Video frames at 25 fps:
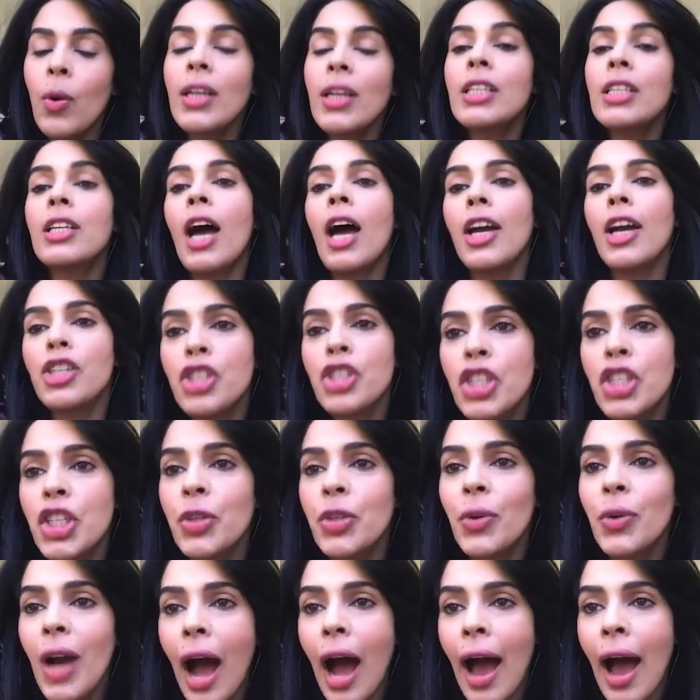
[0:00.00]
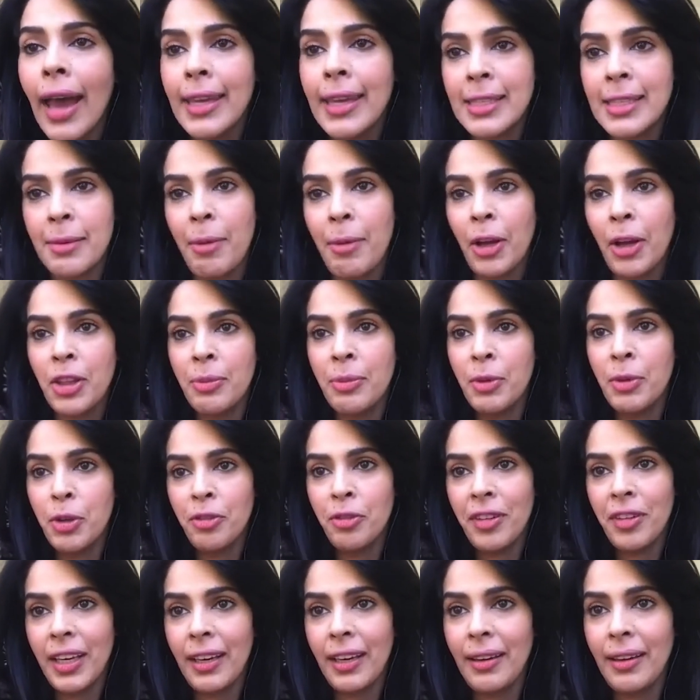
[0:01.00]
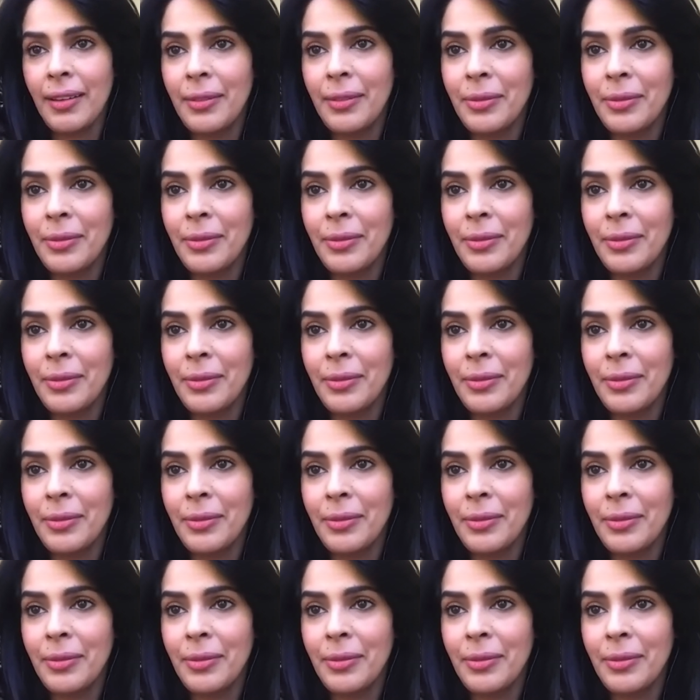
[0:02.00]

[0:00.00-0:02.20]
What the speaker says: touched you guys about the movie?